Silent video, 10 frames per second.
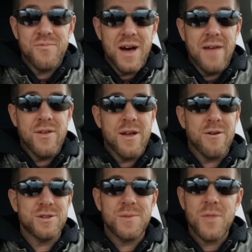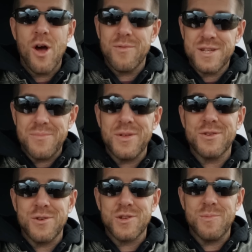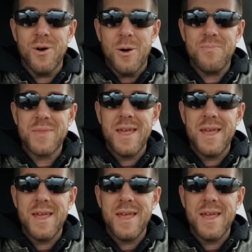five years over something so small.